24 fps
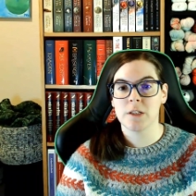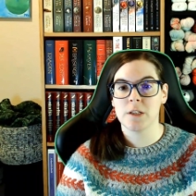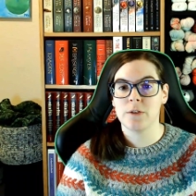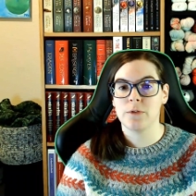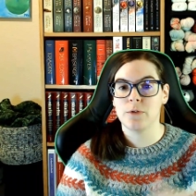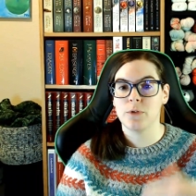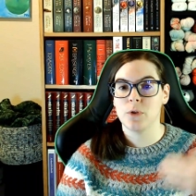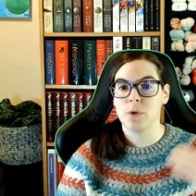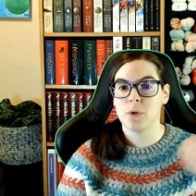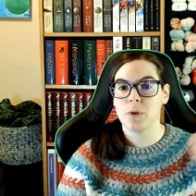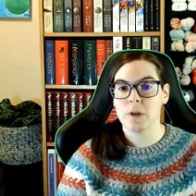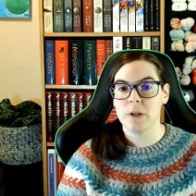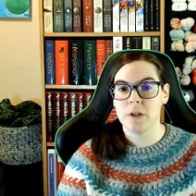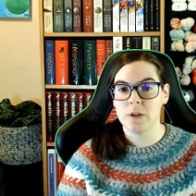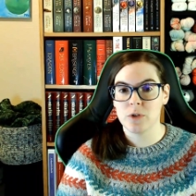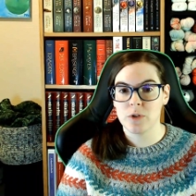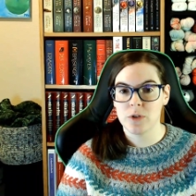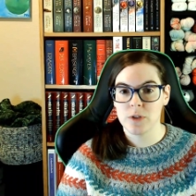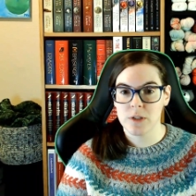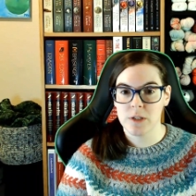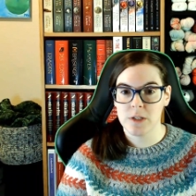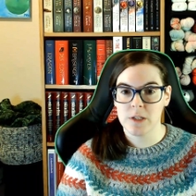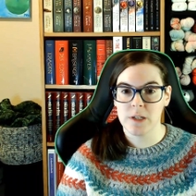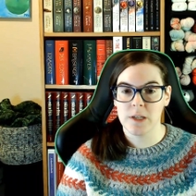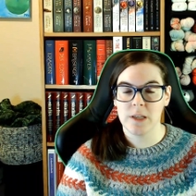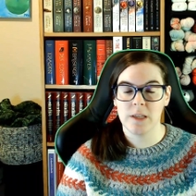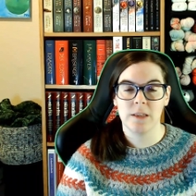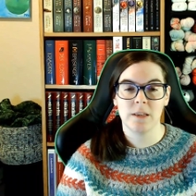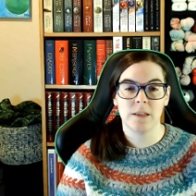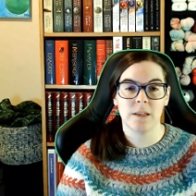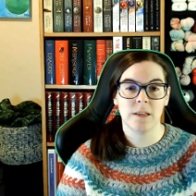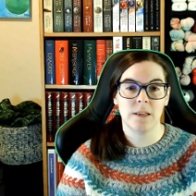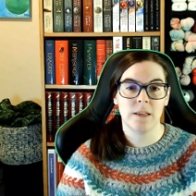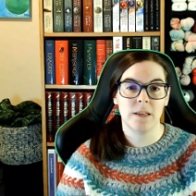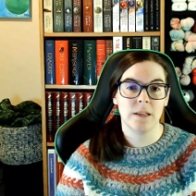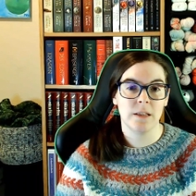If you're interested in
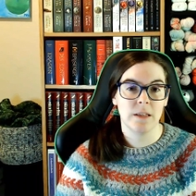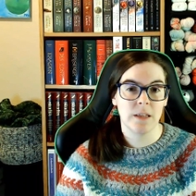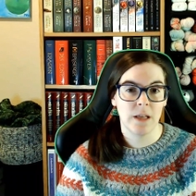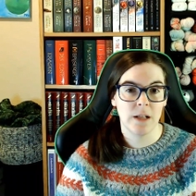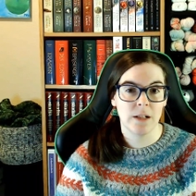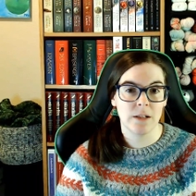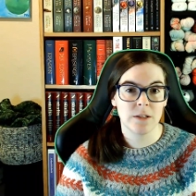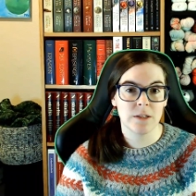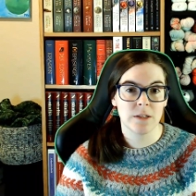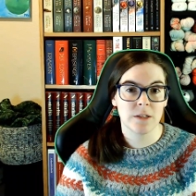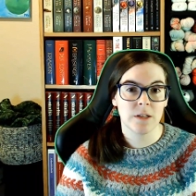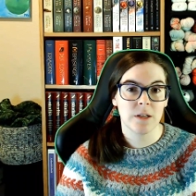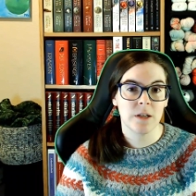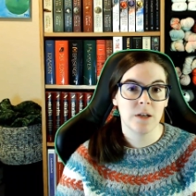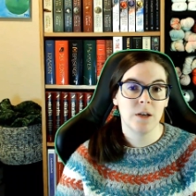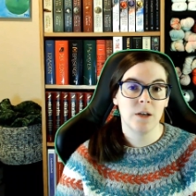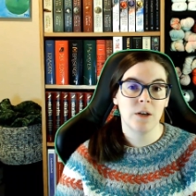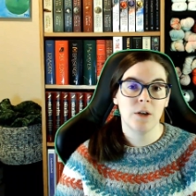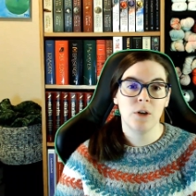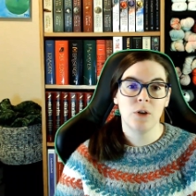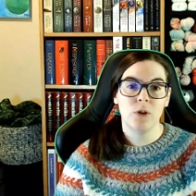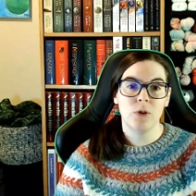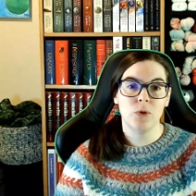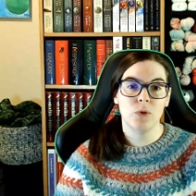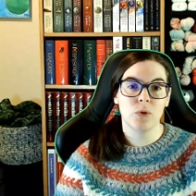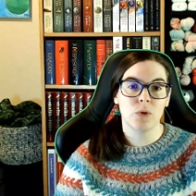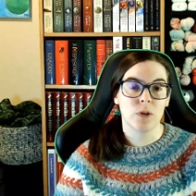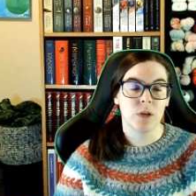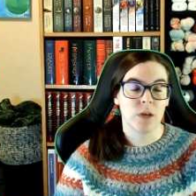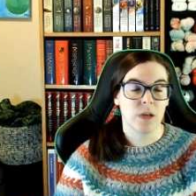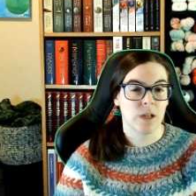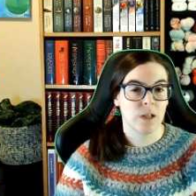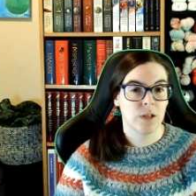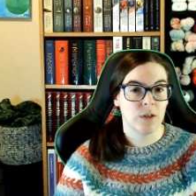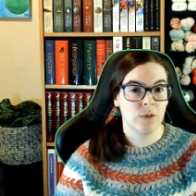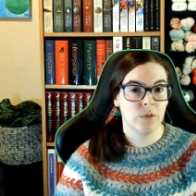the details, you
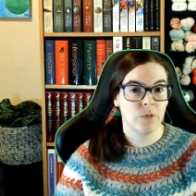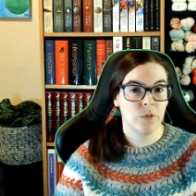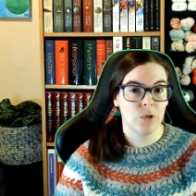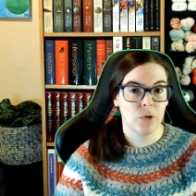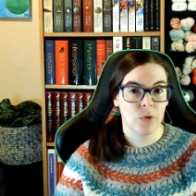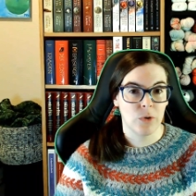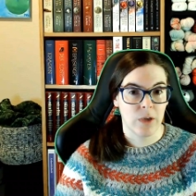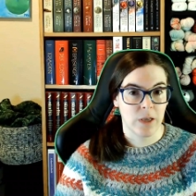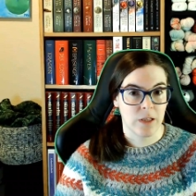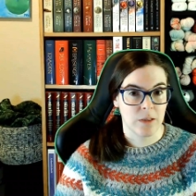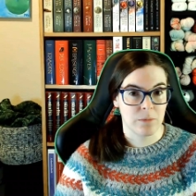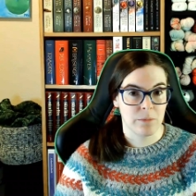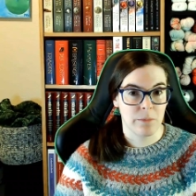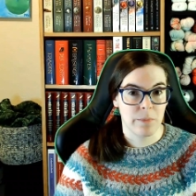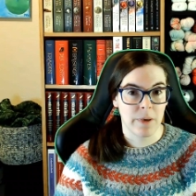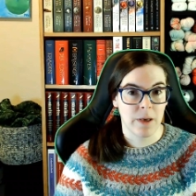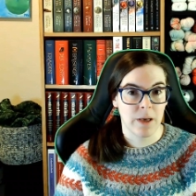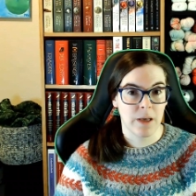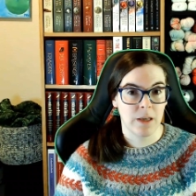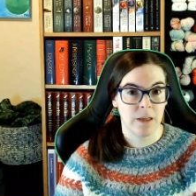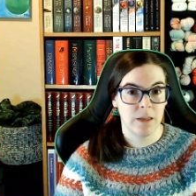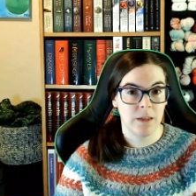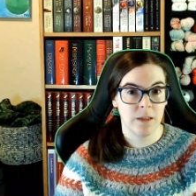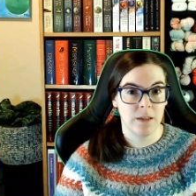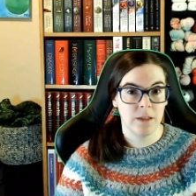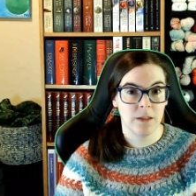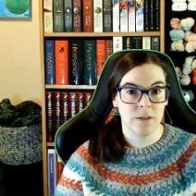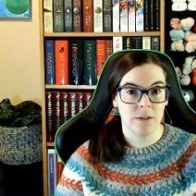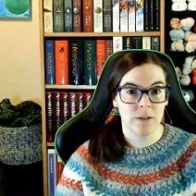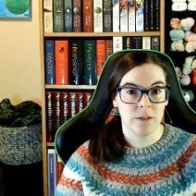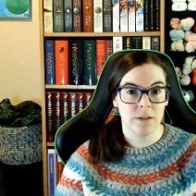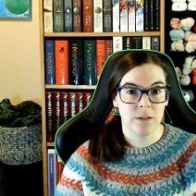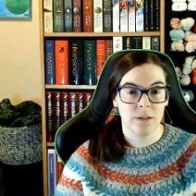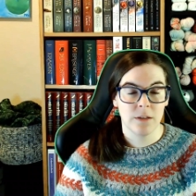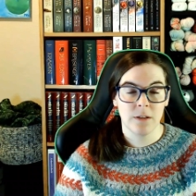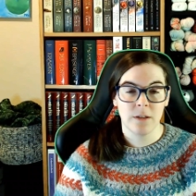can look at my
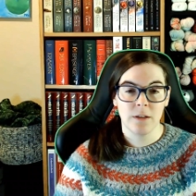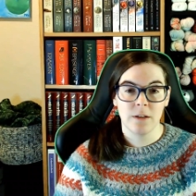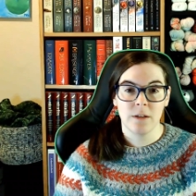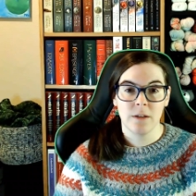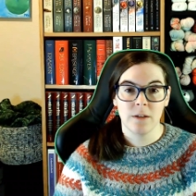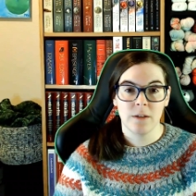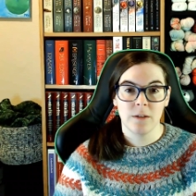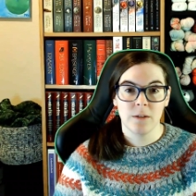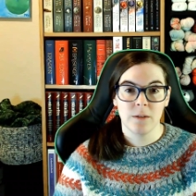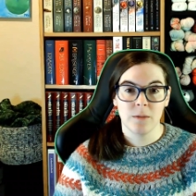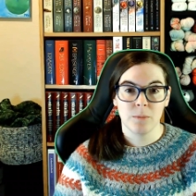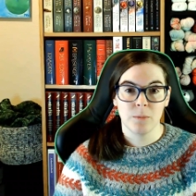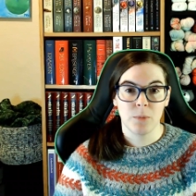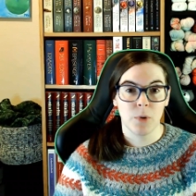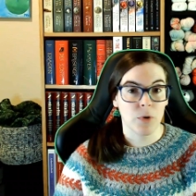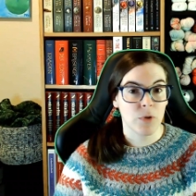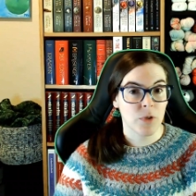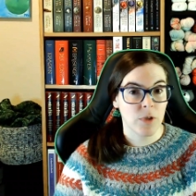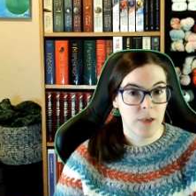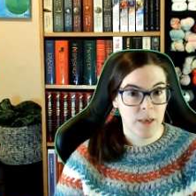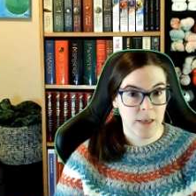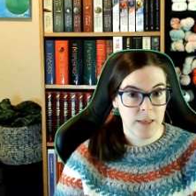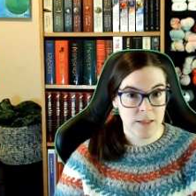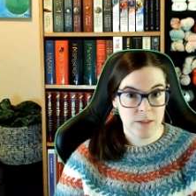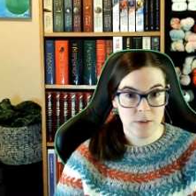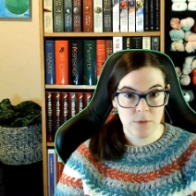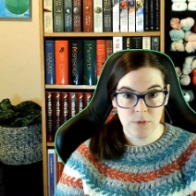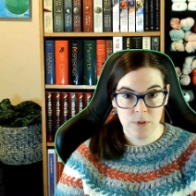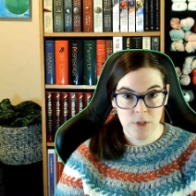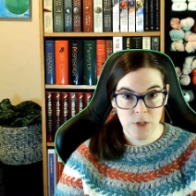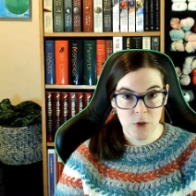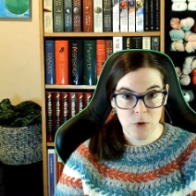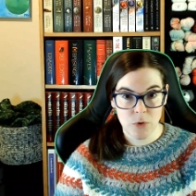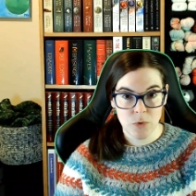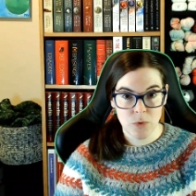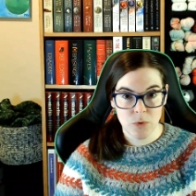podcast
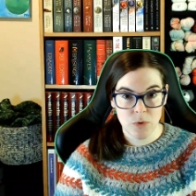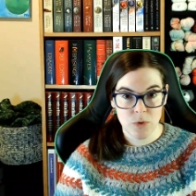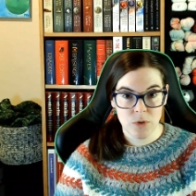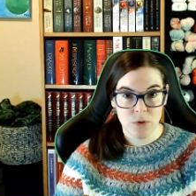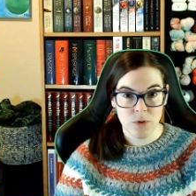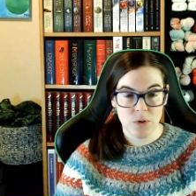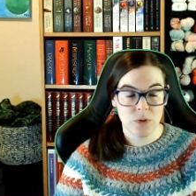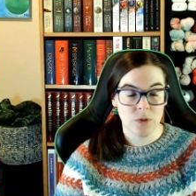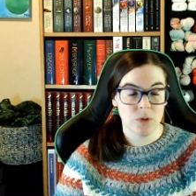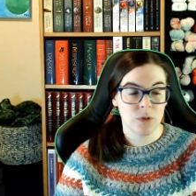videos.